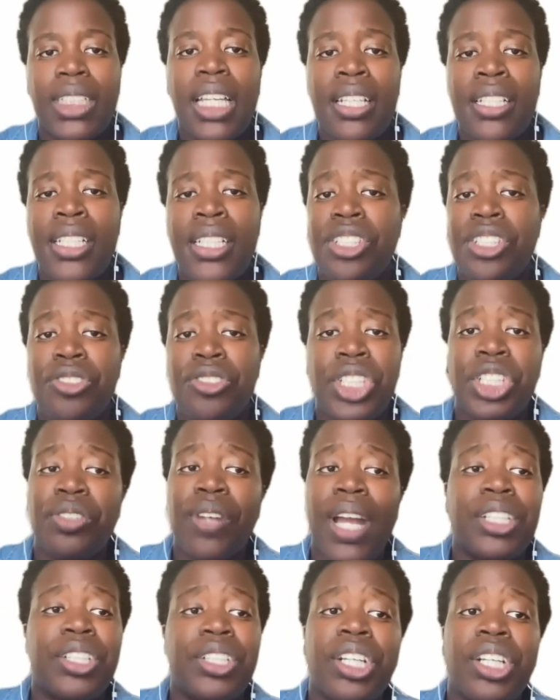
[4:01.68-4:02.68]
District
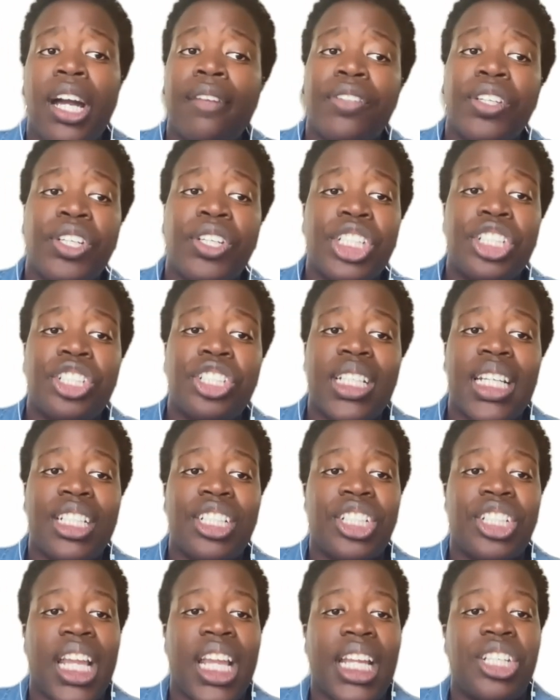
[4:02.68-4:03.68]
Director of Christian
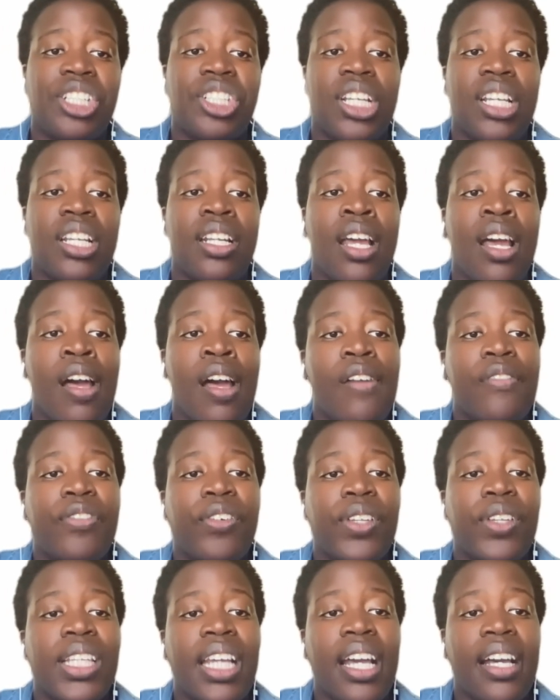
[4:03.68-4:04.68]
Education
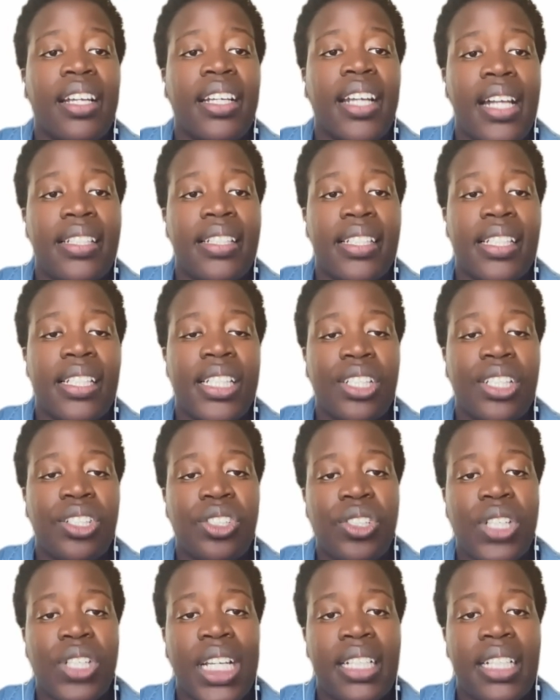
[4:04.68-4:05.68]
for the Augusta
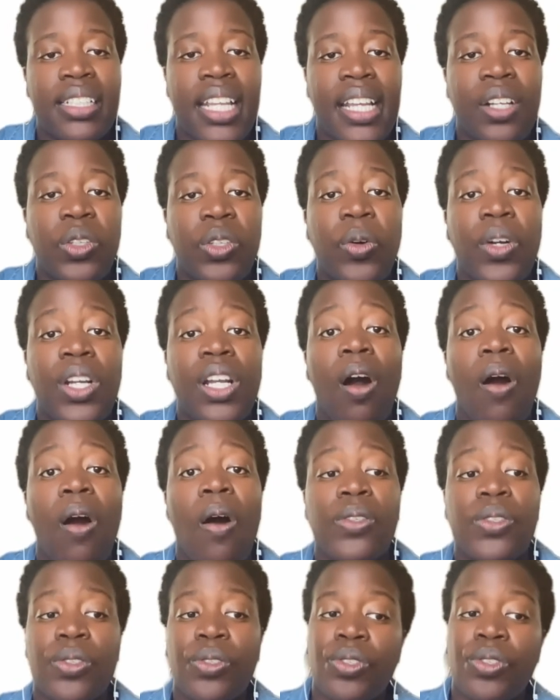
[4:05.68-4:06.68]
District, and Gloria
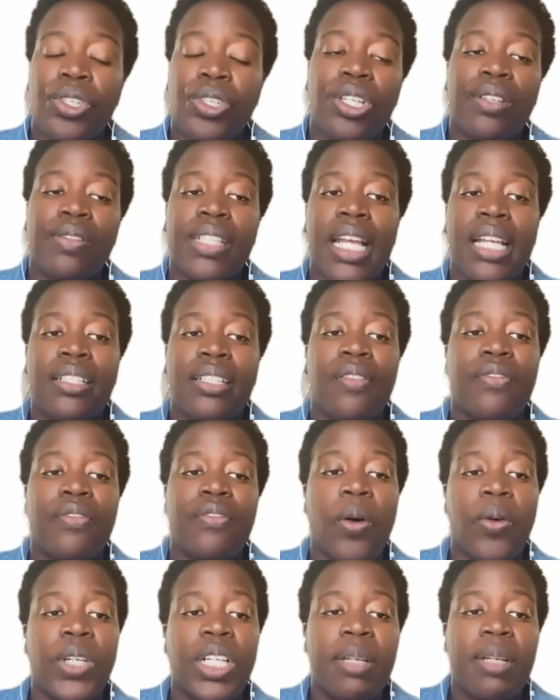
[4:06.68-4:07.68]
also serves as a
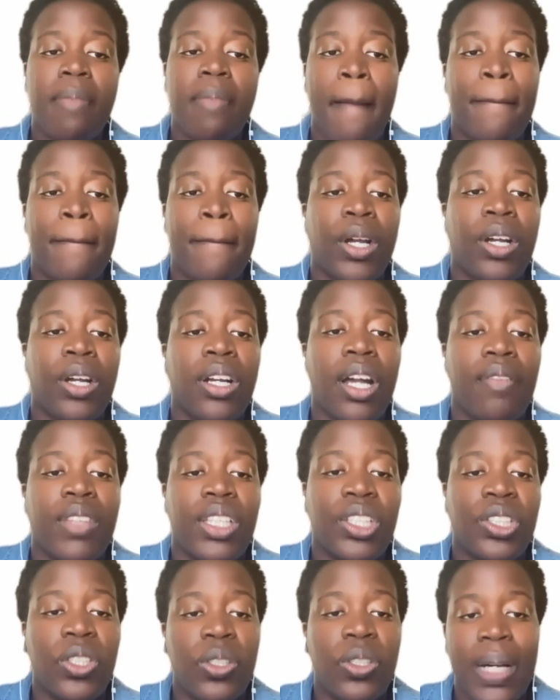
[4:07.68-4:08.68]
voting member of the
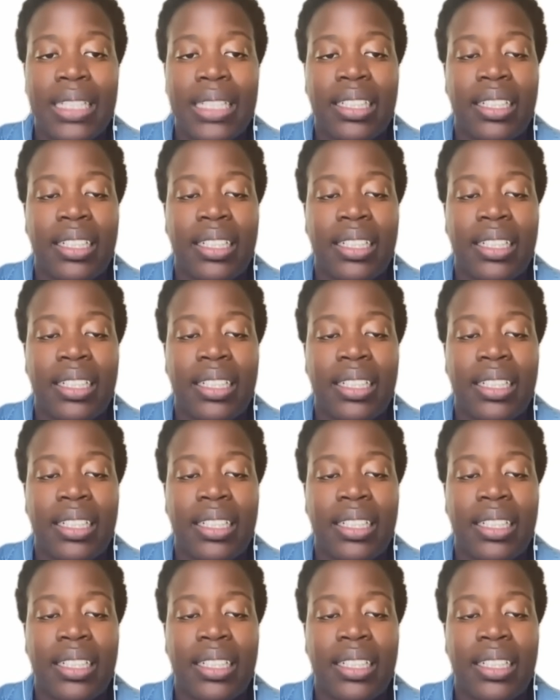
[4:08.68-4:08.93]
U.S.